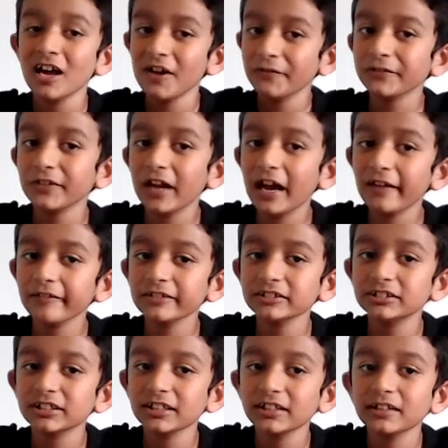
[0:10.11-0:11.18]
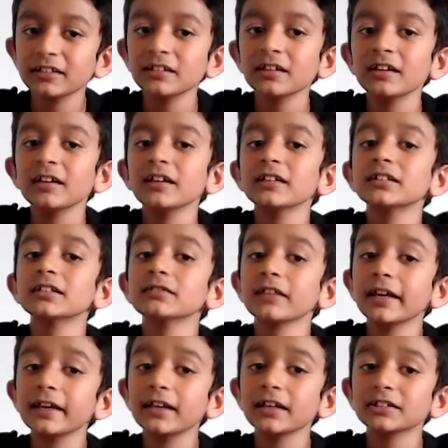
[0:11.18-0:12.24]
If you haven't seen, the link
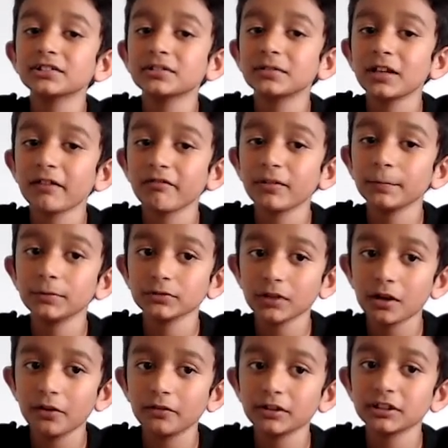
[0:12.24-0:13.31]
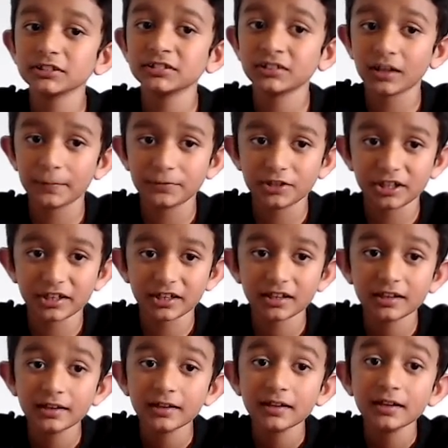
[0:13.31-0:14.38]
is given below in the description.
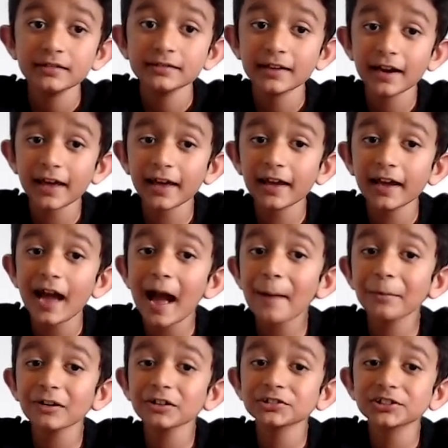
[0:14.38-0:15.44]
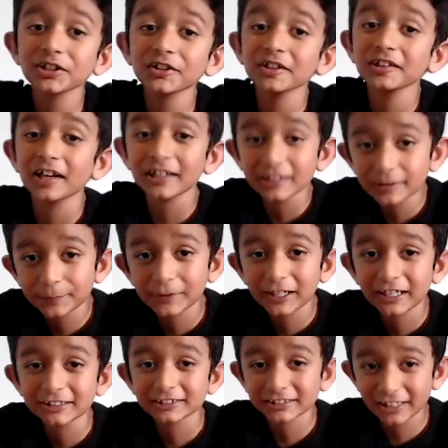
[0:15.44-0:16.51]
Today I'm going to show you another
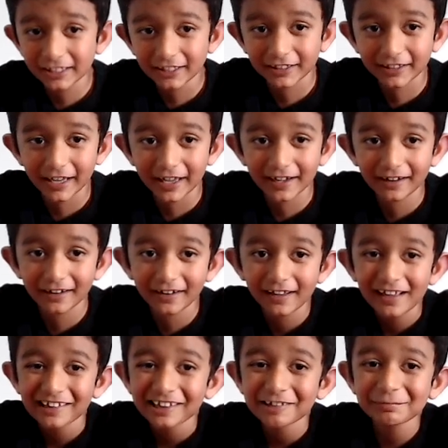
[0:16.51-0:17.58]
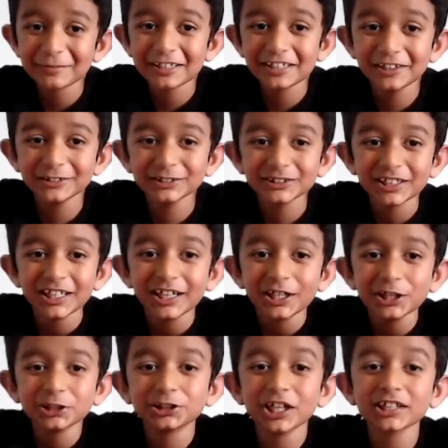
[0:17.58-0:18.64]
pH indicator can be used
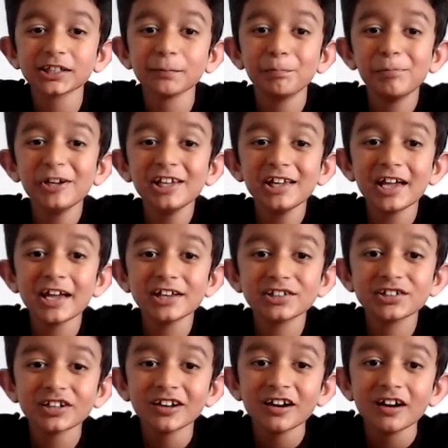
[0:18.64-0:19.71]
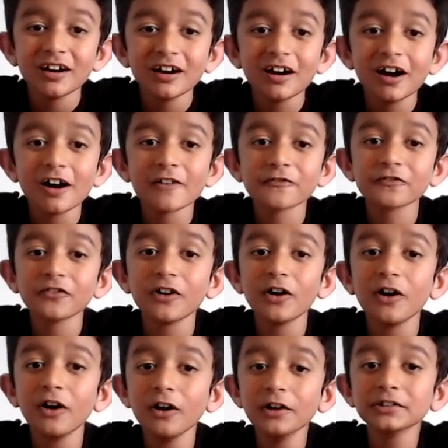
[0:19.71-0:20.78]
to check the pH of
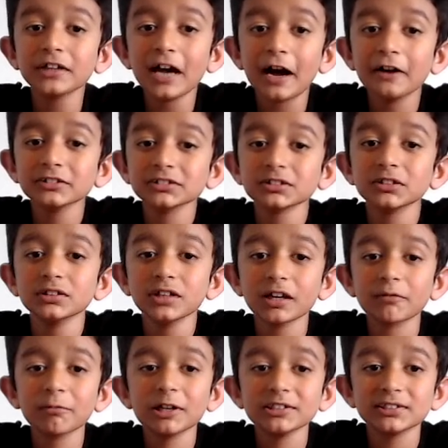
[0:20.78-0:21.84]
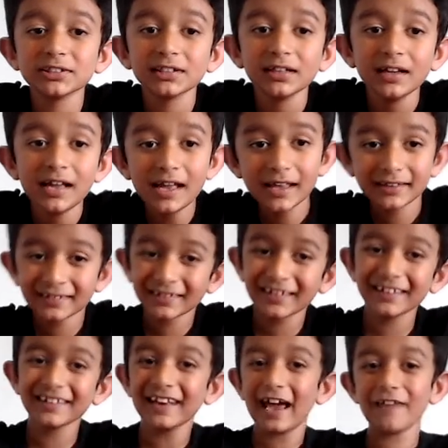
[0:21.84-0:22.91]
all the household liquids. Isn't it
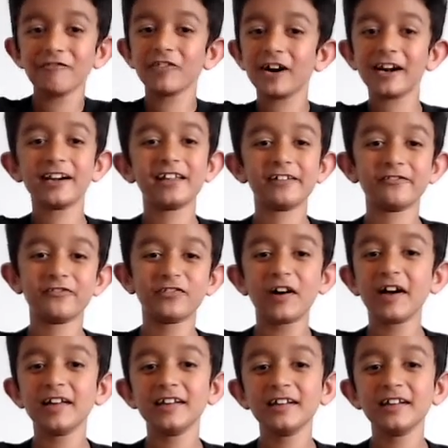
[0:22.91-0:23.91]
never-ending fun?